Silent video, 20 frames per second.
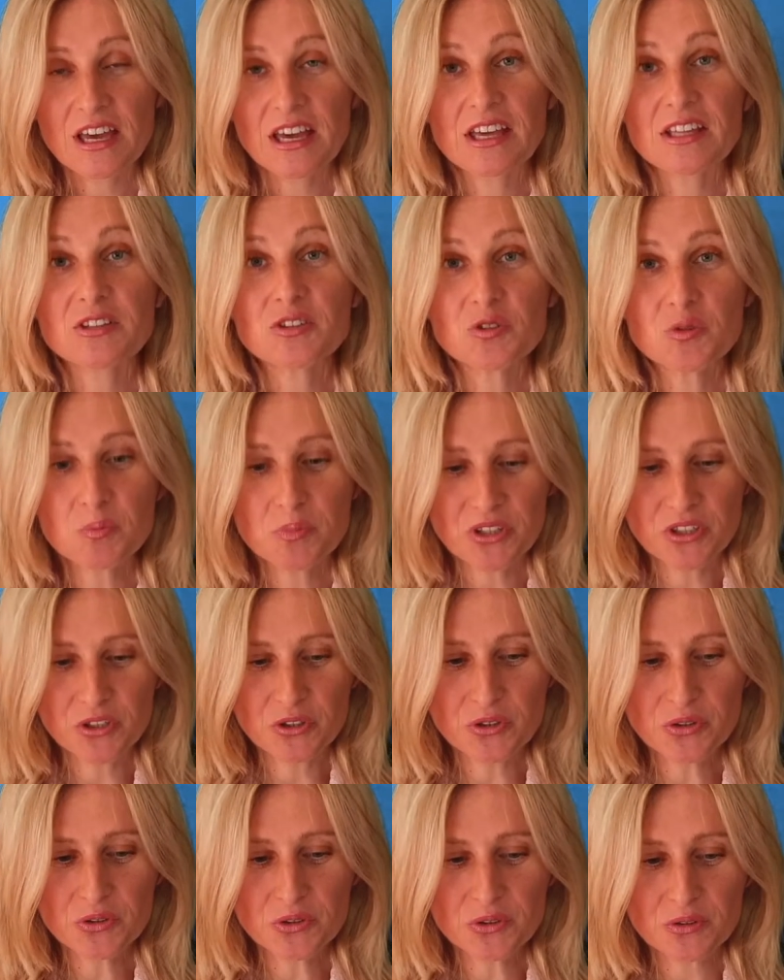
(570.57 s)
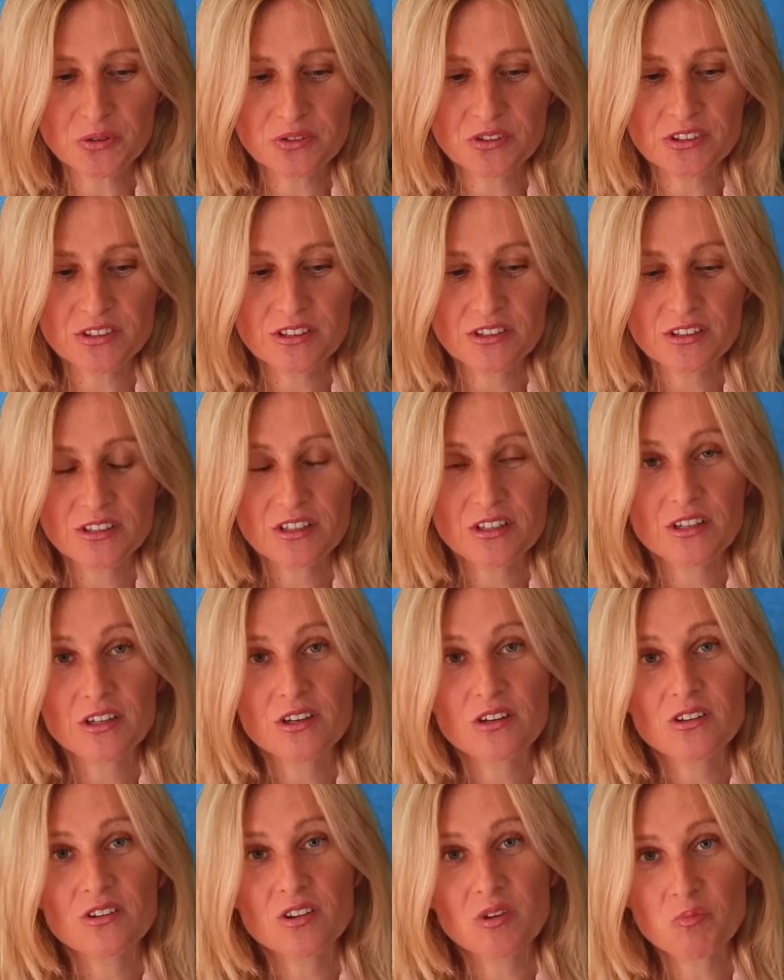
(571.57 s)
and to be good,
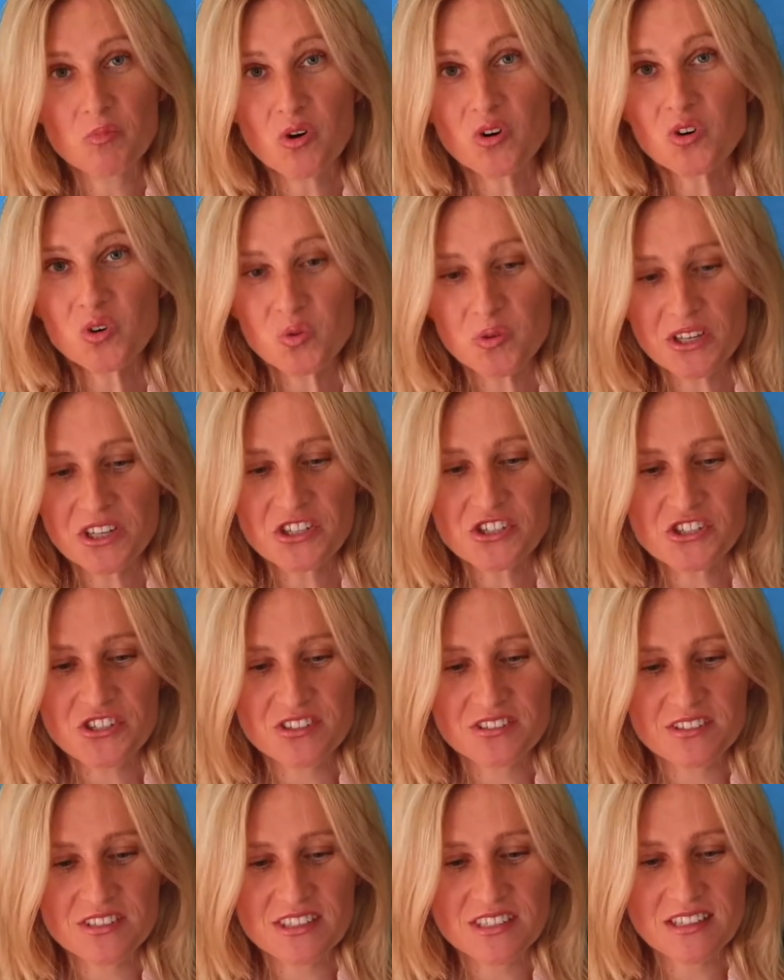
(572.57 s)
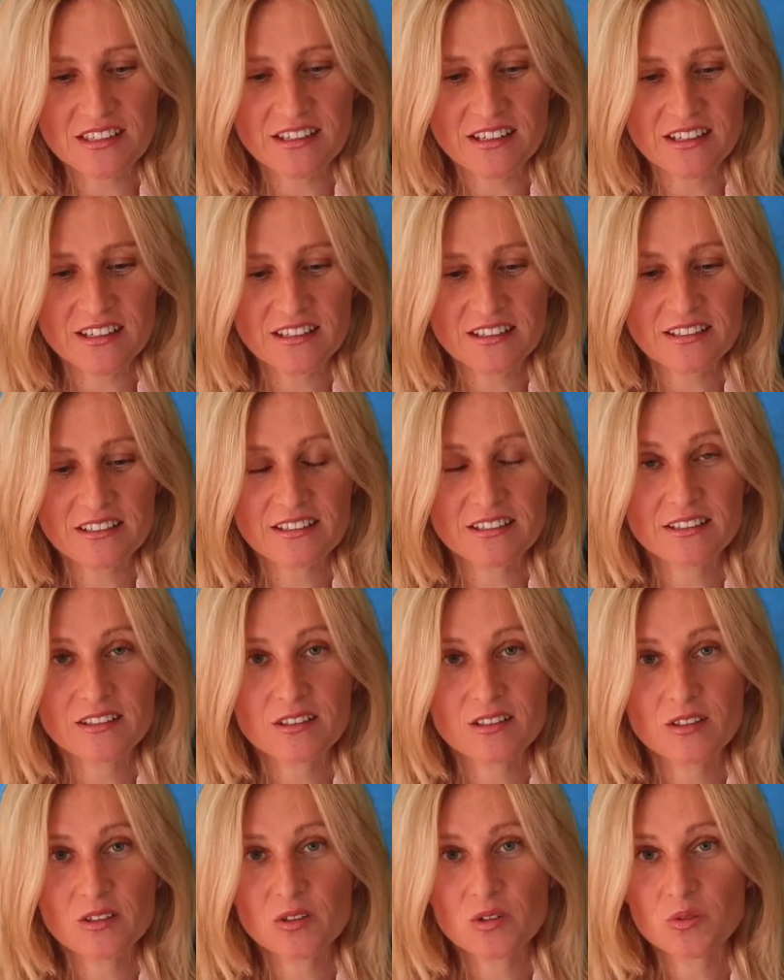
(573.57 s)
the more questions like,
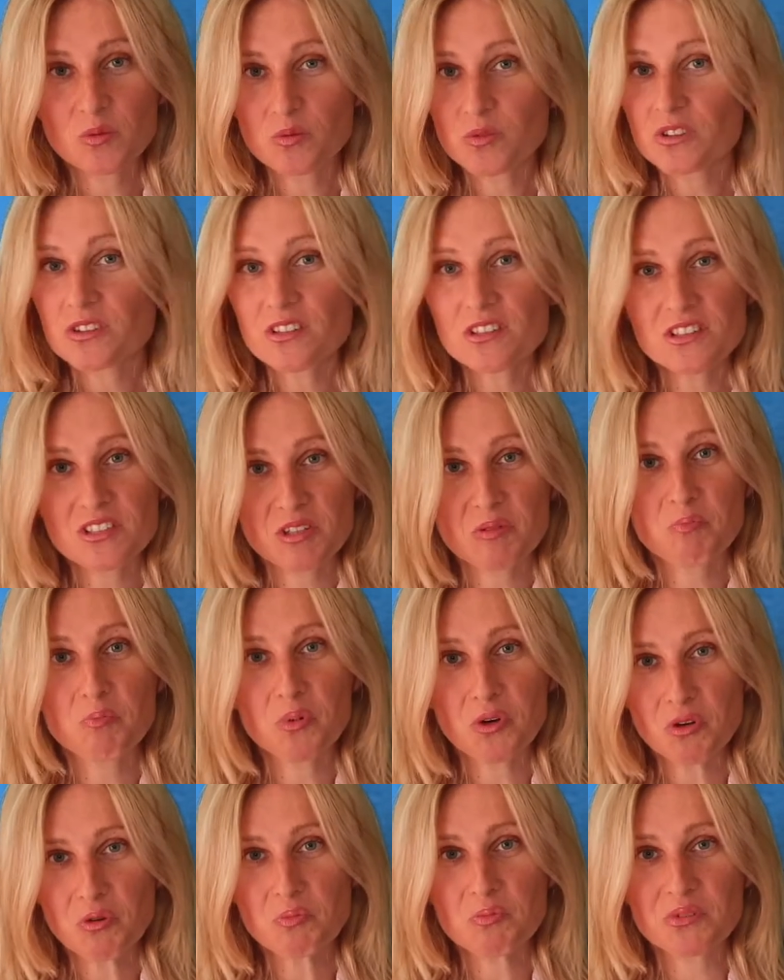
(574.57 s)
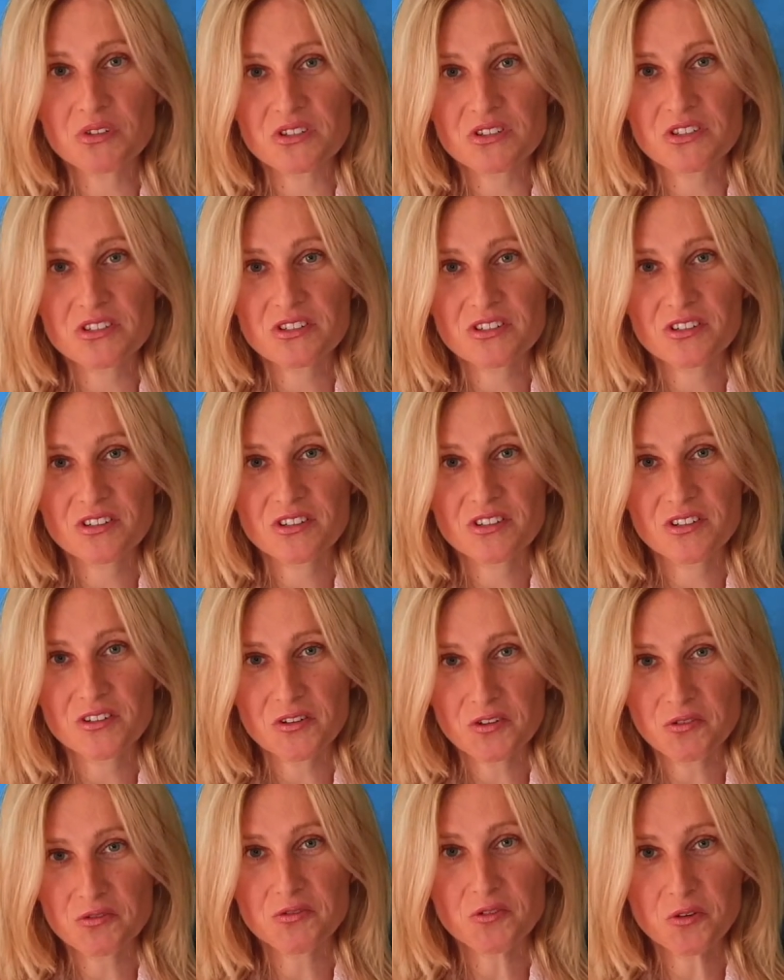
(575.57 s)
what is the purpose
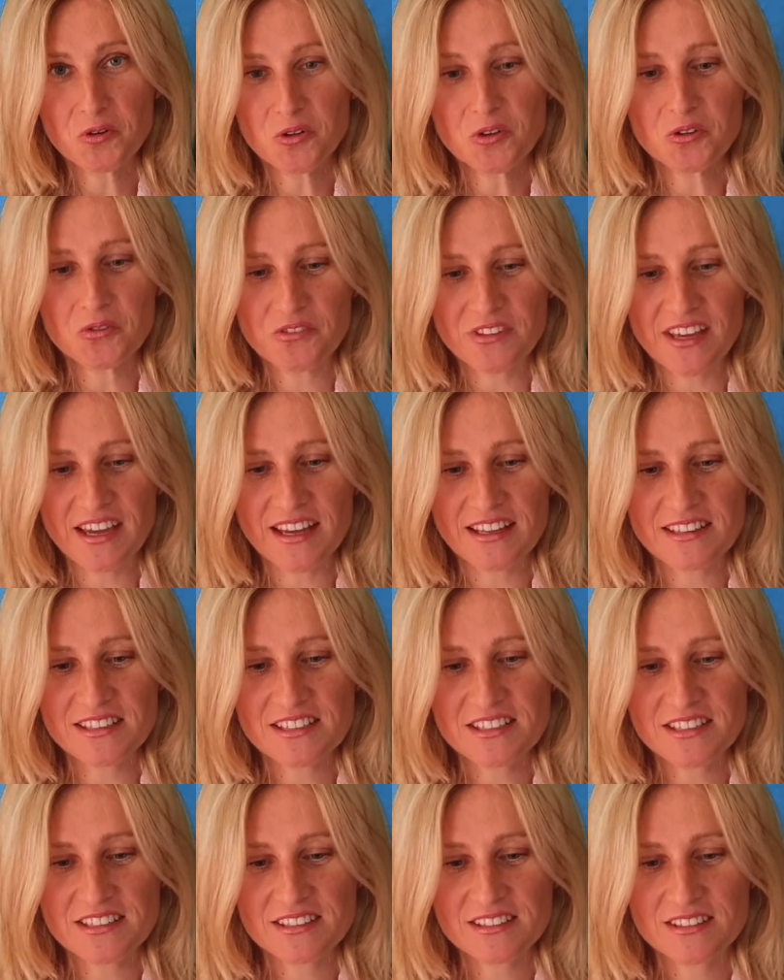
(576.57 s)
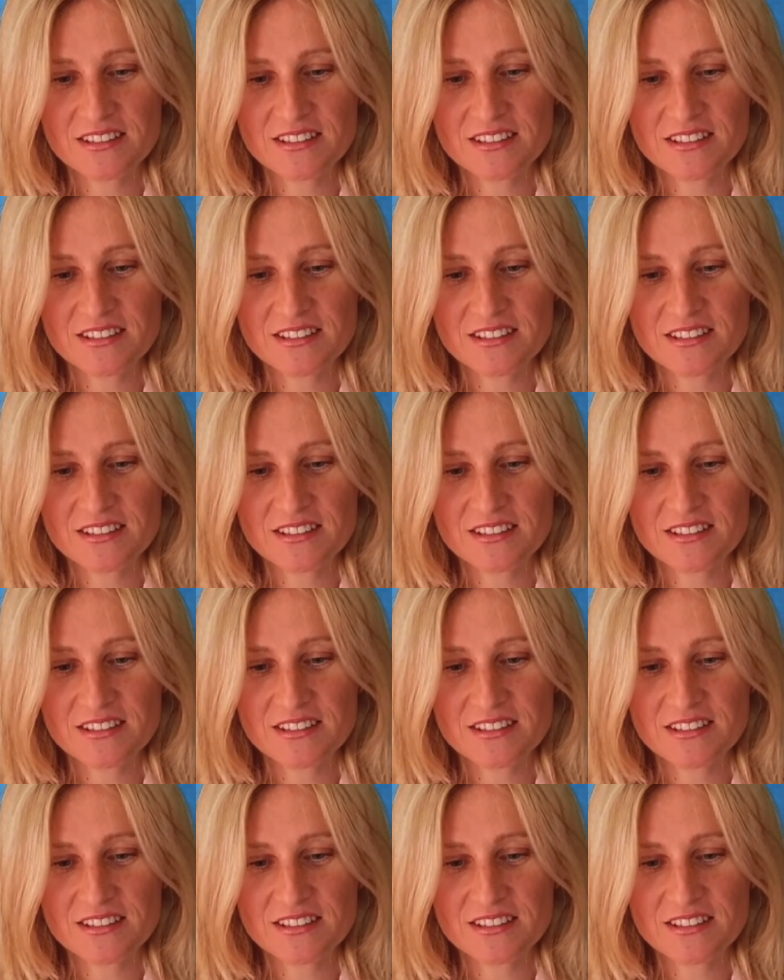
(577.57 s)
of all of that?